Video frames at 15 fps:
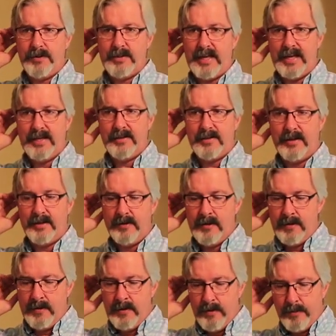tend to
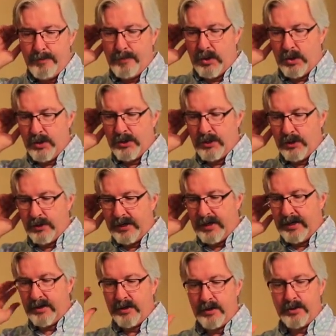burn your
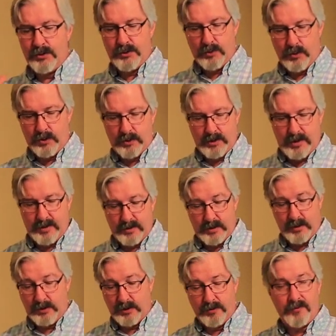ears, or
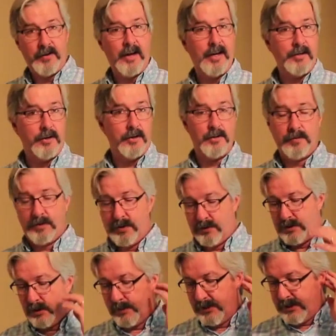you'll find your
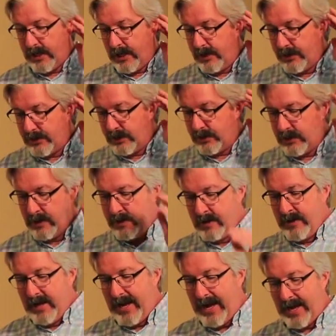dermatologist
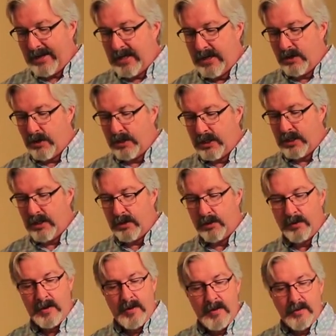hacking on
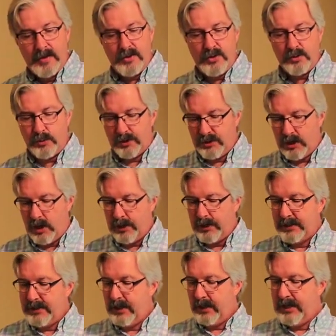you. This is what's called
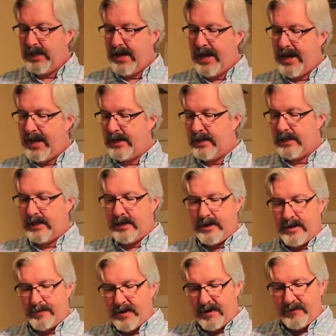a Tilly hat.
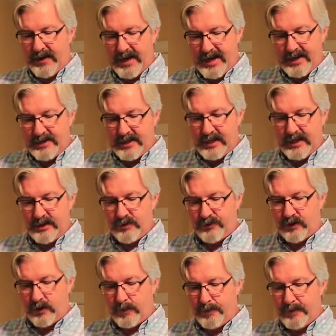I've had these
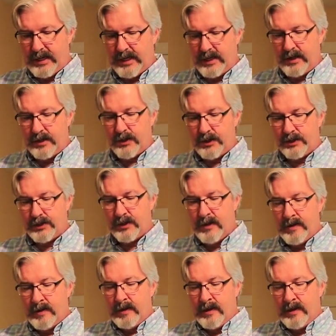for many years.